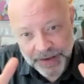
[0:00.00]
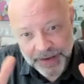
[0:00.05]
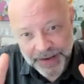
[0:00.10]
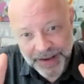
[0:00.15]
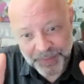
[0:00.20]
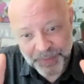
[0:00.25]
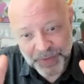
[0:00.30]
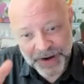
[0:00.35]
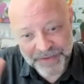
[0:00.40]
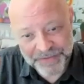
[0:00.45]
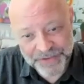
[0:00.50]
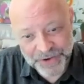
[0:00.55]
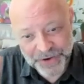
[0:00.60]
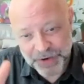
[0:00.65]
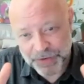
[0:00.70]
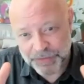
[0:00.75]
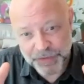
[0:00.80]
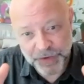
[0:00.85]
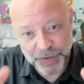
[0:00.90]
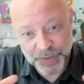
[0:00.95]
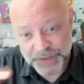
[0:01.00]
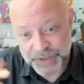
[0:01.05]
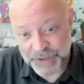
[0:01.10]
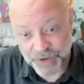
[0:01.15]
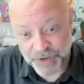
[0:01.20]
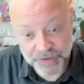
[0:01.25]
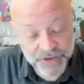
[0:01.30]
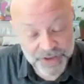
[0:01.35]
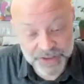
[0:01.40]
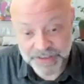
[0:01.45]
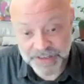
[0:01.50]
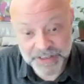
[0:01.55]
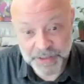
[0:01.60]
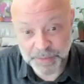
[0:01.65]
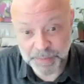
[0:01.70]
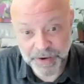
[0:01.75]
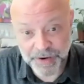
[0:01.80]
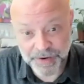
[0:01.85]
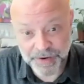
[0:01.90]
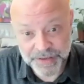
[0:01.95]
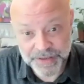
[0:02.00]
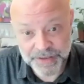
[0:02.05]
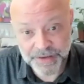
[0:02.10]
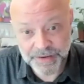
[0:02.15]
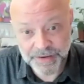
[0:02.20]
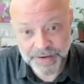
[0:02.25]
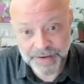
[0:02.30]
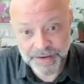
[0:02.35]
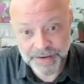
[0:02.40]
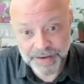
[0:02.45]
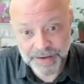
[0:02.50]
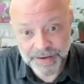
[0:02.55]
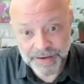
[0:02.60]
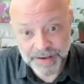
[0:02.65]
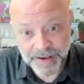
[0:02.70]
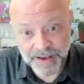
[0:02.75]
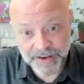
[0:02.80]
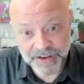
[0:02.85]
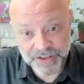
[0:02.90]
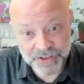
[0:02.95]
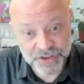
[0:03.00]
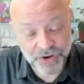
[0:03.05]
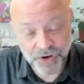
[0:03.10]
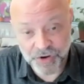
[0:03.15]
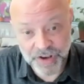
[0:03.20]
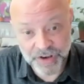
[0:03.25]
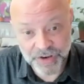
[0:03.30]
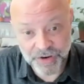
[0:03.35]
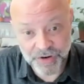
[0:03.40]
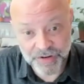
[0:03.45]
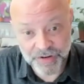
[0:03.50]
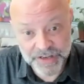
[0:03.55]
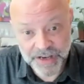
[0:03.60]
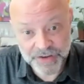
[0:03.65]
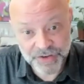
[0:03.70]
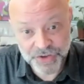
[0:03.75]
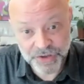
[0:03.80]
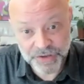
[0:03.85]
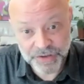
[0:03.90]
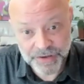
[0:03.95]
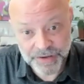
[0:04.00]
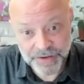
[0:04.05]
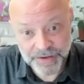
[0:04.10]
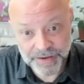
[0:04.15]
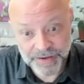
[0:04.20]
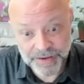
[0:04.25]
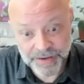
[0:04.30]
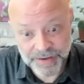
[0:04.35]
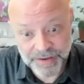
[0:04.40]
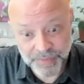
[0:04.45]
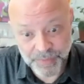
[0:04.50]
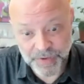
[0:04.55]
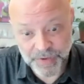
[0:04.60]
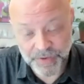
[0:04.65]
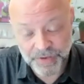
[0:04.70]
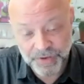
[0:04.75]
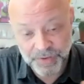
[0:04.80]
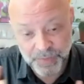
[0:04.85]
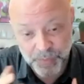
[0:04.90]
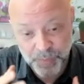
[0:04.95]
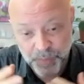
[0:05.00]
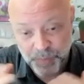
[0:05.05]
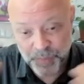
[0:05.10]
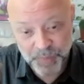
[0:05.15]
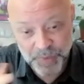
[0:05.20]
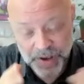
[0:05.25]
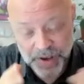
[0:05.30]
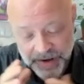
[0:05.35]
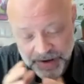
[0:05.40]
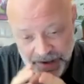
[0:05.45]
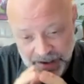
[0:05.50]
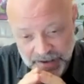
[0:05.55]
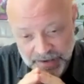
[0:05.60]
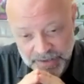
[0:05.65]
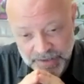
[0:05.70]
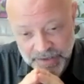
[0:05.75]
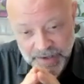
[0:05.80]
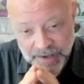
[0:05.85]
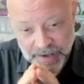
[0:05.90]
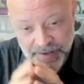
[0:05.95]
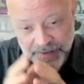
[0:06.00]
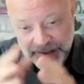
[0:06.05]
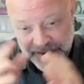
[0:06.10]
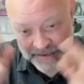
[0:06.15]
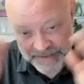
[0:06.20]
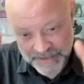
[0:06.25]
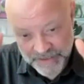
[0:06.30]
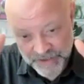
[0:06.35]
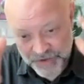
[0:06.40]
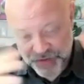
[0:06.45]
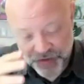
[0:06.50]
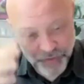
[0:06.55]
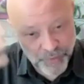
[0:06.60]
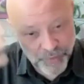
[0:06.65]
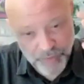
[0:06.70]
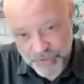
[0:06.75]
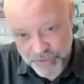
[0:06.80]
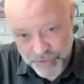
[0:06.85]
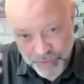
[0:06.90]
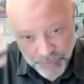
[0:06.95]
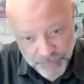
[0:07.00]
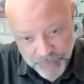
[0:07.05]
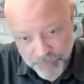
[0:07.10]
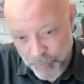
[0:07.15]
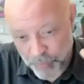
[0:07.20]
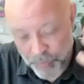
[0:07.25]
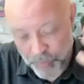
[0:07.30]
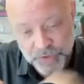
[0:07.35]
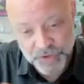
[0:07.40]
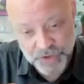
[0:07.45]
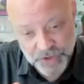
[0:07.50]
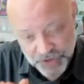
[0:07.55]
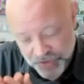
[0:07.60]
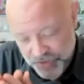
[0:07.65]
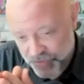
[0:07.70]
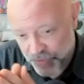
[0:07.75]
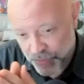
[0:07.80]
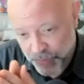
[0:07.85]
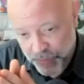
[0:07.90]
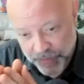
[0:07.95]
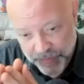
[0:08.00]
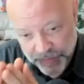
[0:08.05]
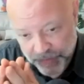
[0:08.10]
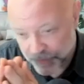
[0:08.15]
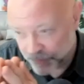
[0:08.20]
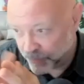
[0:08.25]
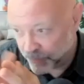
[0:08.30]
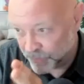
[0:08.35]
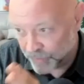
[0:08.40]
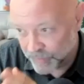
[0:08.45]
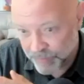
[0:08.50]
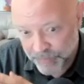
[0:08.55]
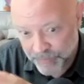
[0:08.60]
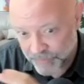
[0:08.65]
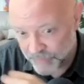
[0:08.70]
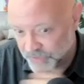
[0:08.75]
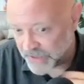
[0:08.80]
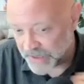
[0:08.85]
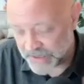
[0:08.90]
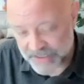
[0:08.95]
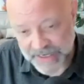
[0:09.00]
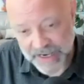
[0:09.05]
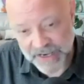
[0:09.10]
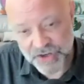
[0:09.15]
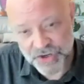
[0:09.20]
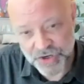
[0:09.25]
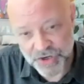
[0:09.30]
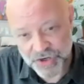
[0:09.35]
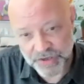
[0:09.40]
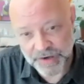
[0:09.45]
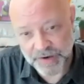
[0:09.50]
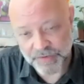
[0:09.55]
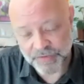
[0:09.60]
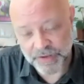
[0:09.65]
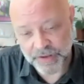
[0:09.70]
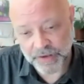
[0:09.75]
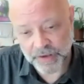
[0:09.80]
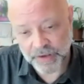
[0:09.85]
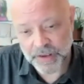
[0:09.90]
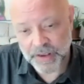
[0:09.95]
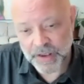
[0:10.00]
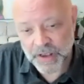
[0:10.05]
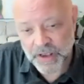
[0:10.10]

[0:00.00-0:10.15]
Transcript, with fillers: And whatever you're not focused on just disappears. And it's not in your attention. Whether you, and and that's in true true of thoughts, it's true of sensation and everything.